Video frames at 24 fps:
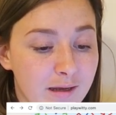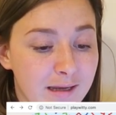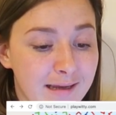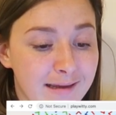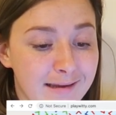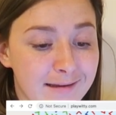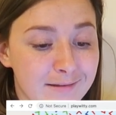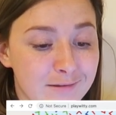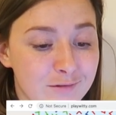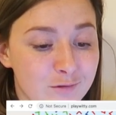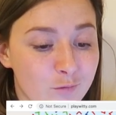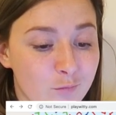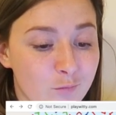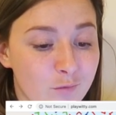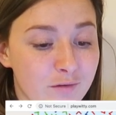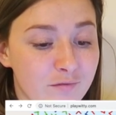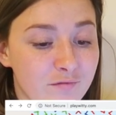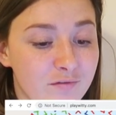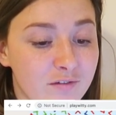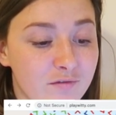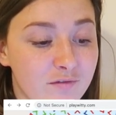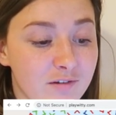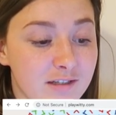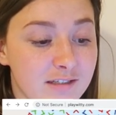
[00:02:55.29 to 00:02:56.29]
is
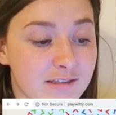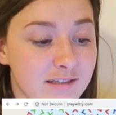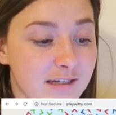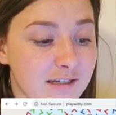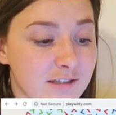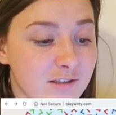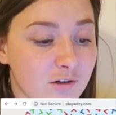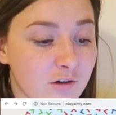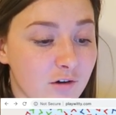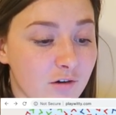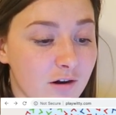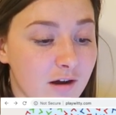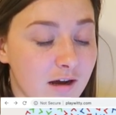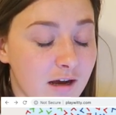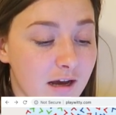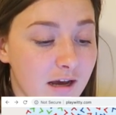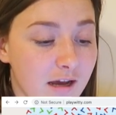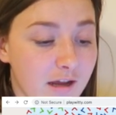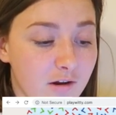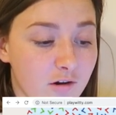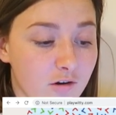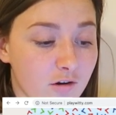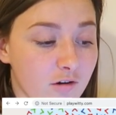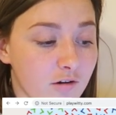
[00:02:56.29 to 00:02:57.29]
156 or
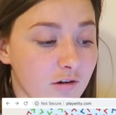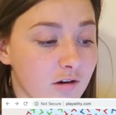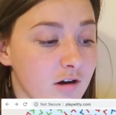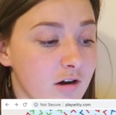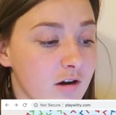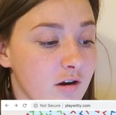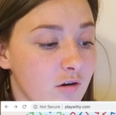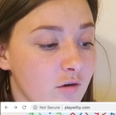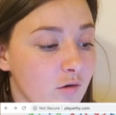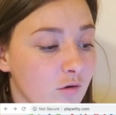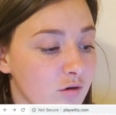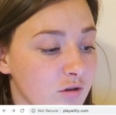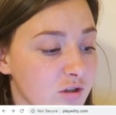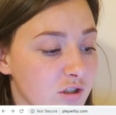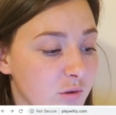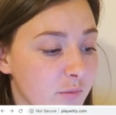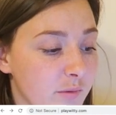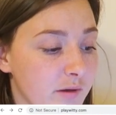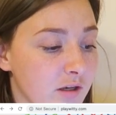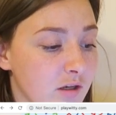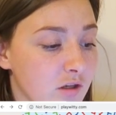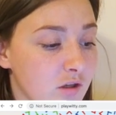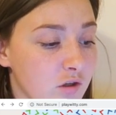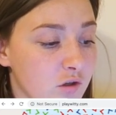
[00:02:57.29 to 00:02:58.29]
higher. Or should
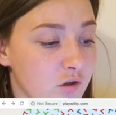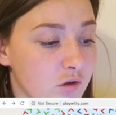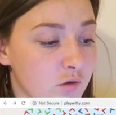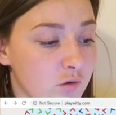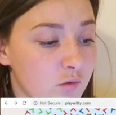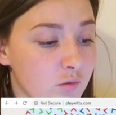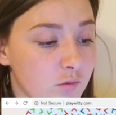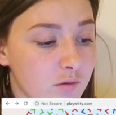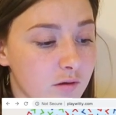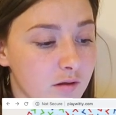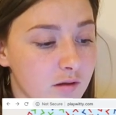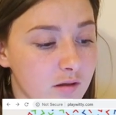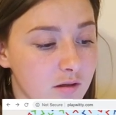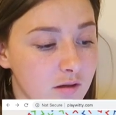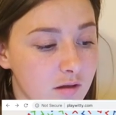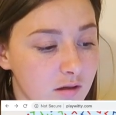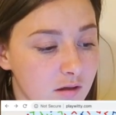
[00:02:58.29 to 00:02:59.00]
we do,